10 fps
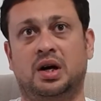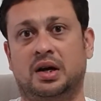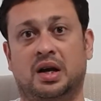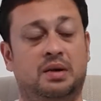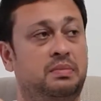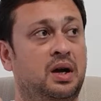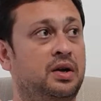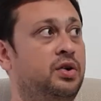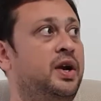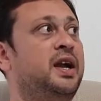a
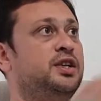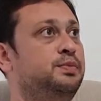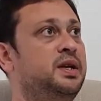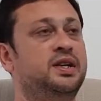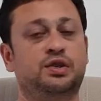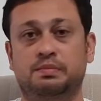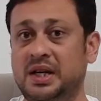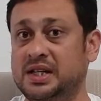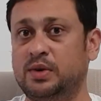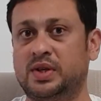great experience
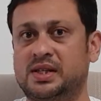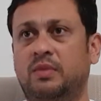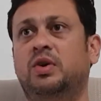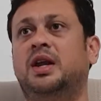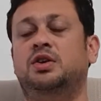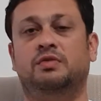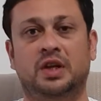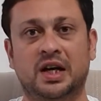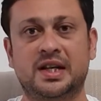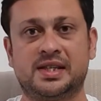meeting with someone and you
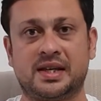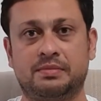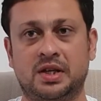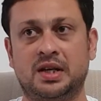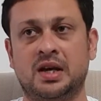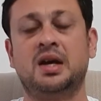learned something.